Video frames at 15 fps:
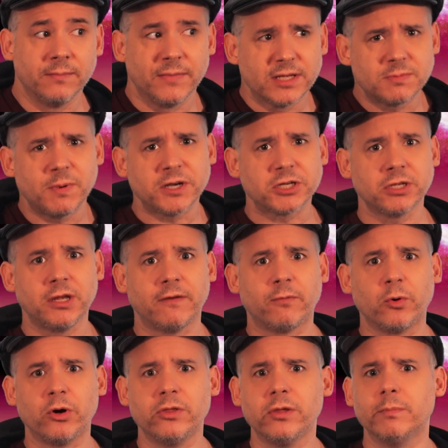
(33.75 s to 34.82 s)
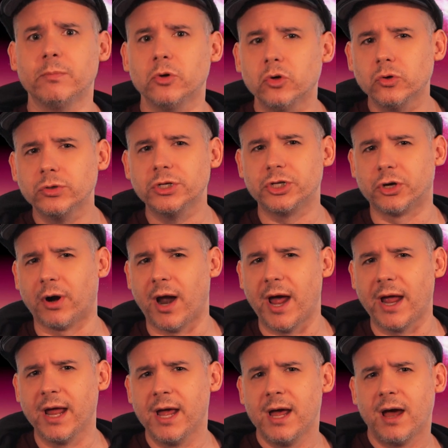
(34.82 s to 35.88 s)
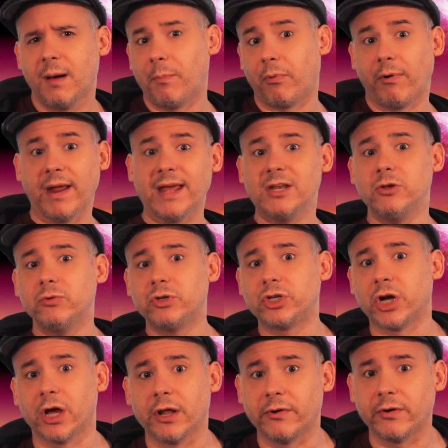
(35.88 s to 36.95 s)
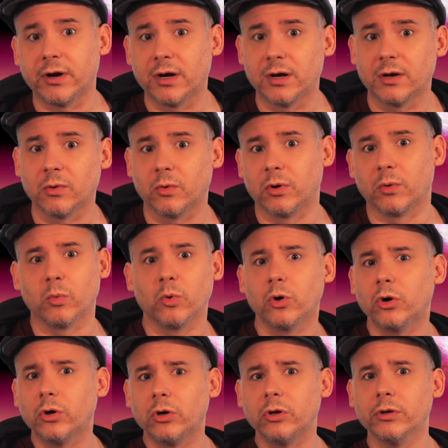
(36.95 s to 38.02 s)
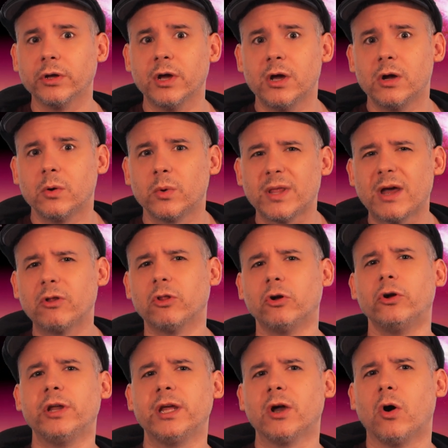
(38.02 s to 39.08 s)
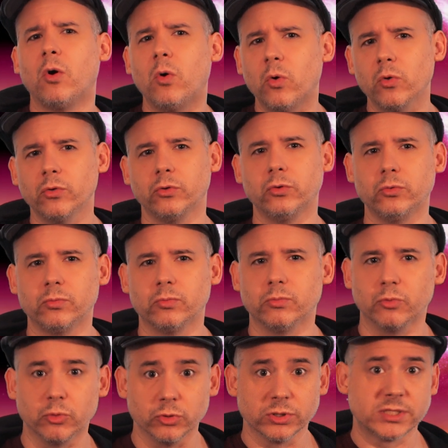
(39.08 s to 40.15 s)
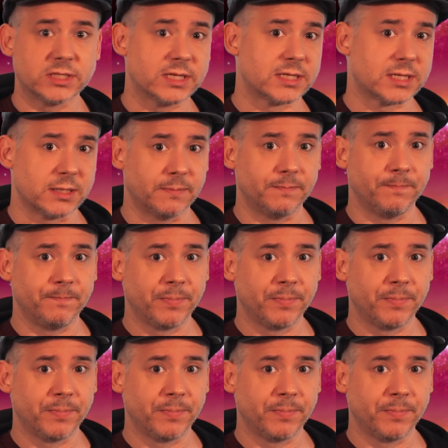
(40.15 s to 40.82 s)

especially if we're in the mood to try a brand new genre or world without learning a whole new rules system.